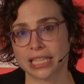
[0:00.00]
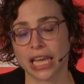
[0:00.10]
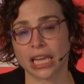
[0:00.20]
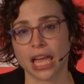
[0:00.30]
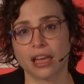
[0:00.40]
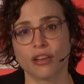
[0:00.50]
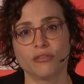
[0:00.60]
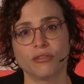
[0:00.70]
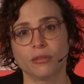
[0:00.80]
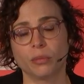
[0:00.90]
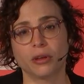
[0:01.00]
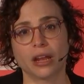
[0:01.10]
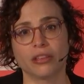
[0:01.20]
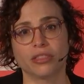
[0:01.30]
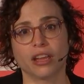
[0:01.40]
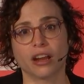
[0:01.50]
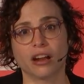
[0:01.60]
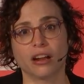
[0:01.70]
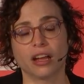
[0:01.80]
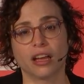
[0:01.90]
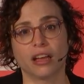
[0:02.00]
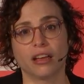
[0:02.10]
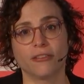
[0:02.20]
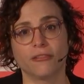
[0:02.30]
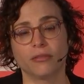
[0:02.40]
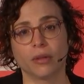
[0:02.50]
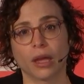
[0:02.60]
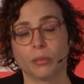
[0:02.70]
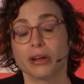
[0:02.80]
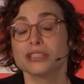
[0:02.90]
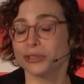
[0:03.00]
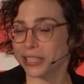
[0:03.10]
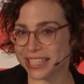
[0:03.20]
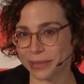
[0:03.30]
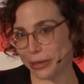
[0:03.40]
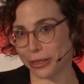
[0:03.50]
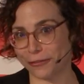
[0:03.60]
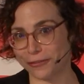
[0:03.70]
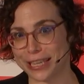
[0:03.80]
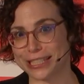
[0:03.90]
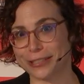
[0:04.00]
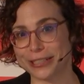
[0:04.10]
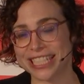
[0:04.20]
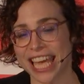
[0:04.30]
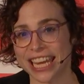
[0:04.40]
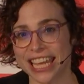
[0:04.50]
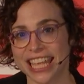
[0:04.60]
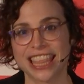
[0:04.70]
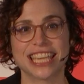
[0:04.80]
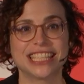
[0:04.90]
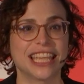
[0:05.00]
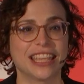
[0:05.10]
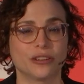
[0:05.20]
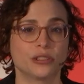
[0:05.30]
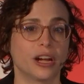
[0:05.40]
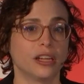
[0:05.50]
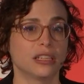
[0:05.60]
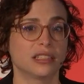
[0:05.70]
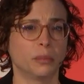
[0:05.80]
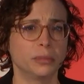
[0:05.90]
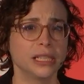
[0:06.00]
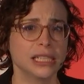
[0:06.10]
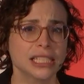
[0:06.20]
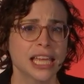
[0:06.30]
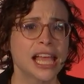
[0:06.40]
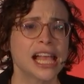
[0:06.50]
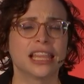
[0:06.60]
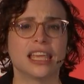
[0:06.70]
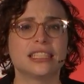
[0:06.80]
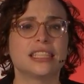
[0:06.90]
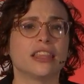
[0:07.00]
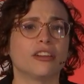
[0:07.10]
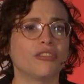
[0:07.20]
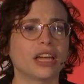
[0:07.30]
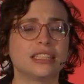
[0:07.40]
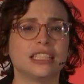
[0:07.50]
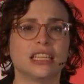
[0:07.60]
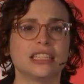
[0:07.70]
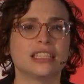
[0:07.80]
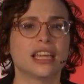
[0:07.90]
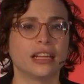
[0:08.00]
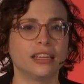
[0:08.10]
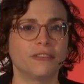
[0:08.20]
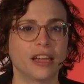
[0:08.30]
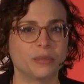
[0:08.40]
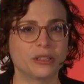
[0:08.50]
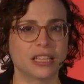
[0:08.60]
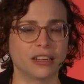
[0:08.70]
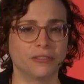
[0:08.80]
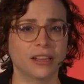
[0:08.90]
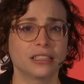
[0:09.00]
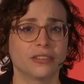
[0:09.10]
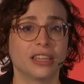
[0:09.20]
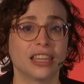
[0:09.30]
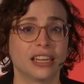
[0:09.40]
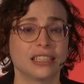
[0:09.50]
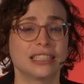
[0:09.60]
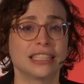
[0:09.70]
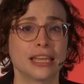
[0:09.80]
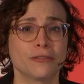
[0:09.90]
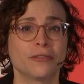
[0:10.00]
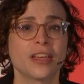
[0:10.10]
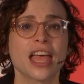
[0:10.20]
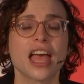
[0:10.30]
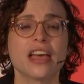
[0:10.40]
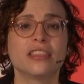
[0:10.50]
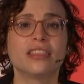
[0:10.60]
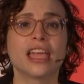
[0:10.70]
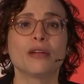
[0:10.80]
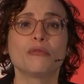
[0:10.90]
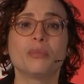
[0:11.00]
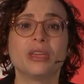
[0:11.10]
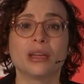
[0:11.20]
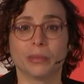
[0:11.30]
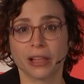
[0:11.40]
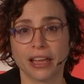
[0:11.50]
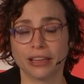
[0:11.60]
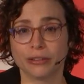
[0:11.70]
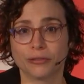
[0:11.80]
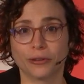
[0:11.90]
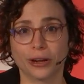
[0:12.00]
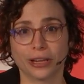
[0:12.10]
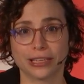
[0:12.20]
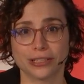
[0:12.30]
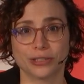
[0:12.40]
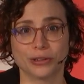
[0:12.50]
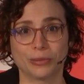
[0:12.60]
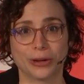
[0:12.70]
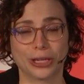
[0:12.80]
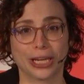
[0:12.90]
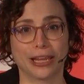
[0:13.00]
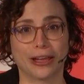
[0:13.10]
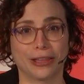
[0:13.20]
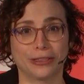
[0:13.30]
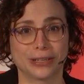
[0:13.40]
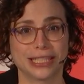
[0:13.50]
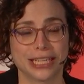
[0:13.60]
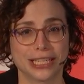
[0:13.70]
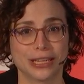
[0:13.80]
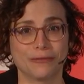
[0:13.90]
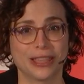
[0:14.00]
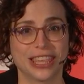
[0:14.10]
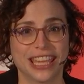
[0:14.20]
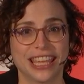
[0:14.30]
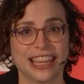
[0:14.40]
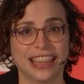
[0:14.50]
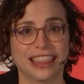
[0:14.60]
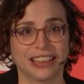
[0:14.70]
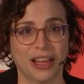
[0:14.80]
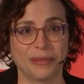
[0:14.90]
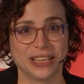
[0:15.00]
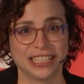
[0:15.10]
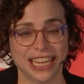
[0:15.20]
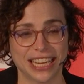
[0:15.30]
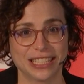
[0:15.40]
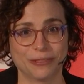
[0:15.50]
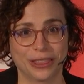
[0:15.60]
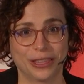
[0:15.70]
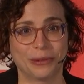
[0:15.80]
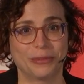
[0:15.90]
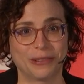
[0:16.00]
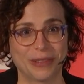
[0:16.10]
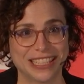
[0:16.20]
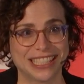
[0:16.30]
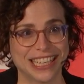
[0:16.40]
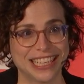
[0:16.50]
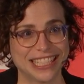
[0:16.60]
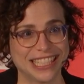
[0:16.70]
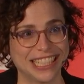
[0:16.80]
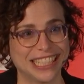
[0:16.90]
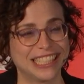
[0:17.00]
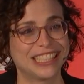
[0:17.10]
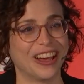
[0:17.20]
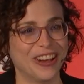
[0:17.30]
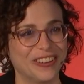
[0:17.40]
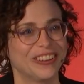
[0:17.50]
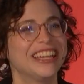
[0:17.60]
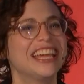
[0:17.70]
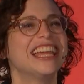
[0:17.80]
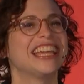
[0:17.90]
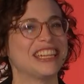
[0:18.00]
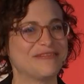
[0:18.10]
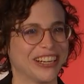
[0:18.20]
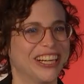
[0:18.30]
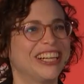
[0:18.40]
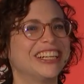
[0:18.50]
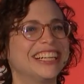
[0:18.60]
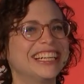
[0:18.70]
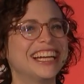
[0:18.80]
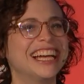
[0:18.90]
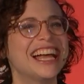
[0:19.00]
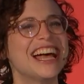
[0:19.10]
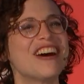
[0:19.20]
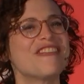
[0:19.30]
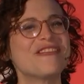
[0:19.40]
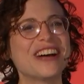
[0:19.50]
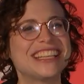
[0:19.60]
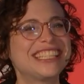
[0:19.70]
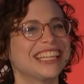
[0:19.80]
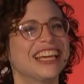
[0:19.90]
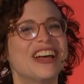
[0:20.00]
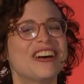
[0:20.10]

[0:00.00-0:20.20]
BioNTech have put out their press release about their phase 3 data. They say their trial is complete. They say their vaccine is 95% effective and that is safe, and that they will be applying for a conditional marketing authorization within the coming days with the European Medicines Agency. So, Emer, what